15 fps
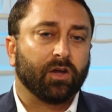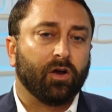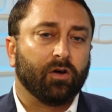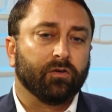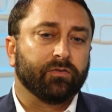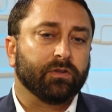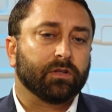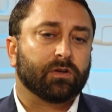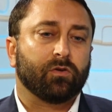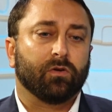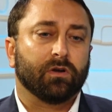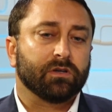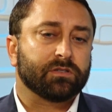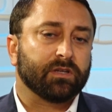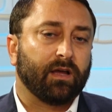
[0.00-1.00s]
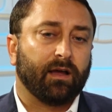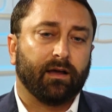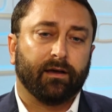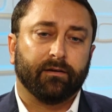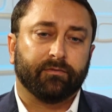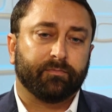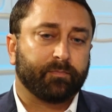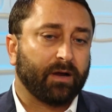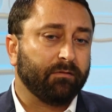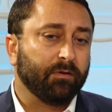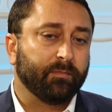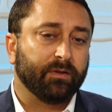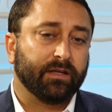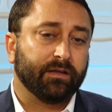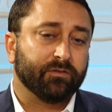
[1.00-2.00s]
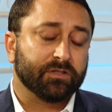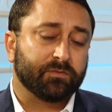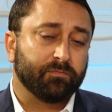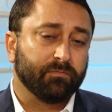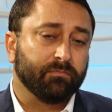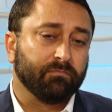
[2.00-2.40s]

over the course of probably it was